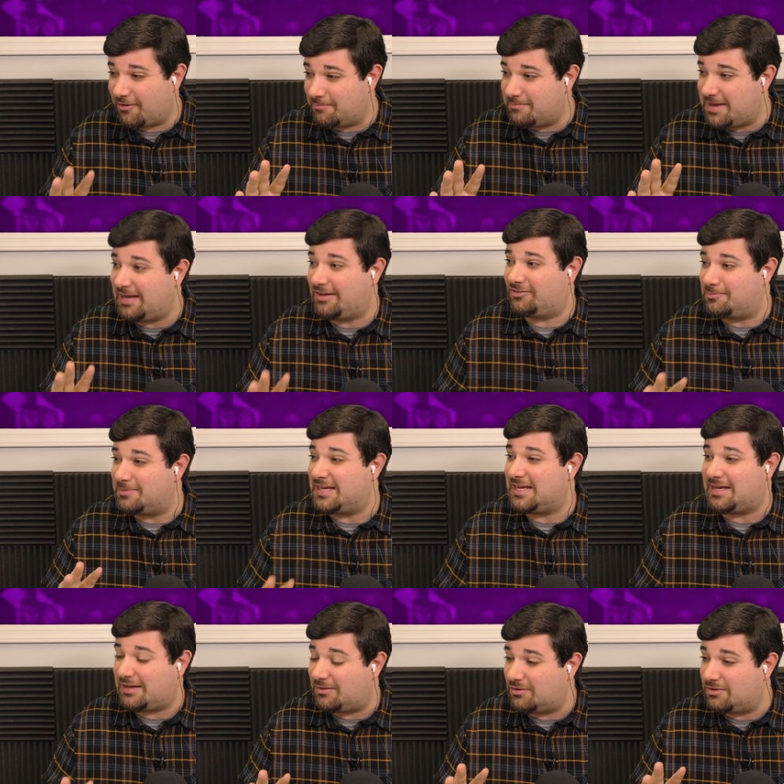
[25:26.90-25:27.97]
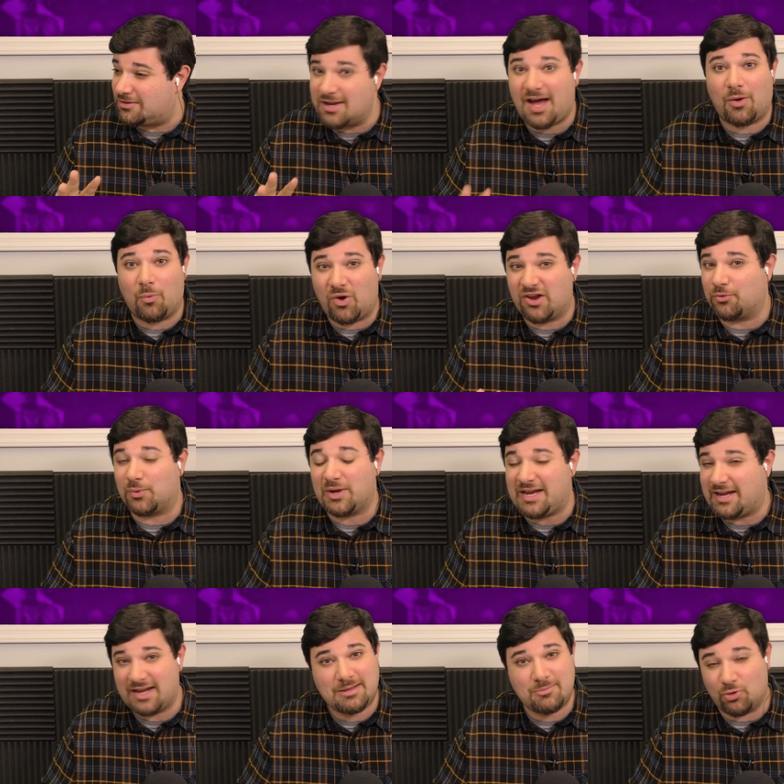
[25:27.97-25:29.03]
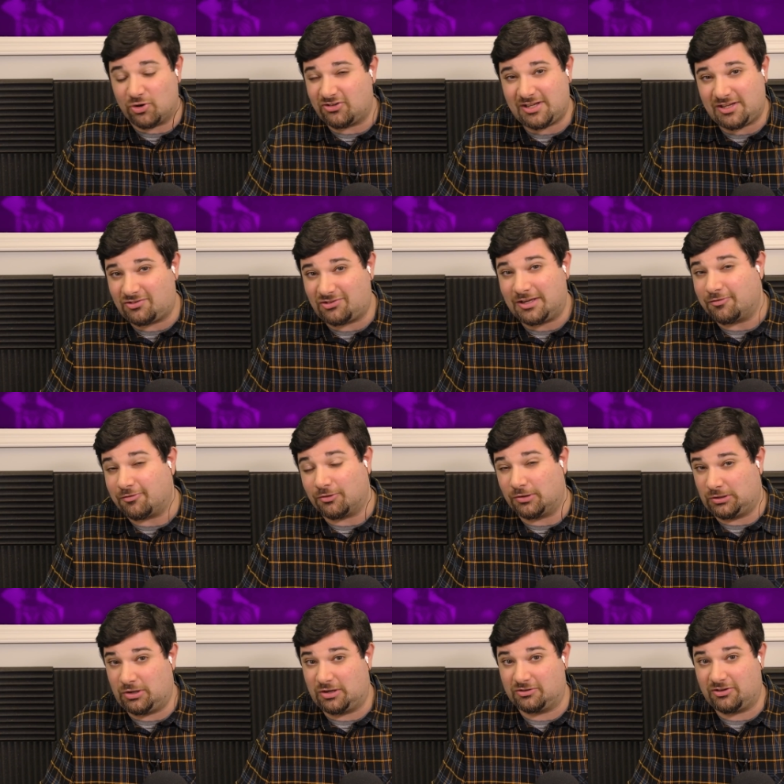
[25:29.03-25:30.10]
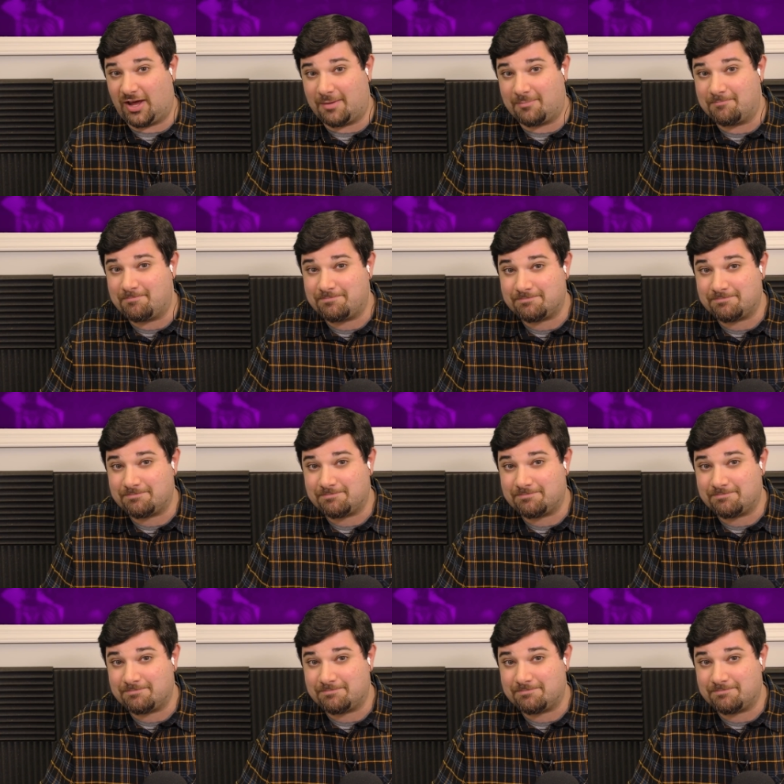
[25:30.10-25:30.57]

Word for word: makes me not want to read any more DC for a long time.